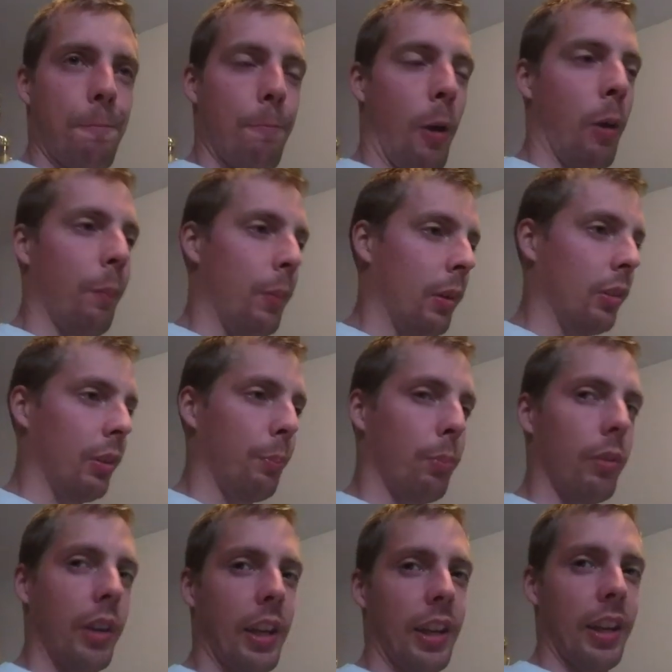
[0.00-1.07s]
I'll be able to
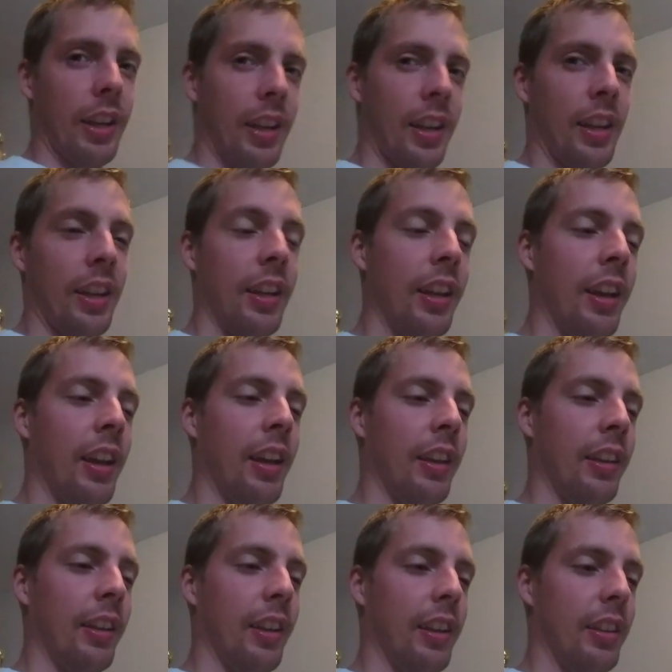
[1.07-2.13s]
break it in and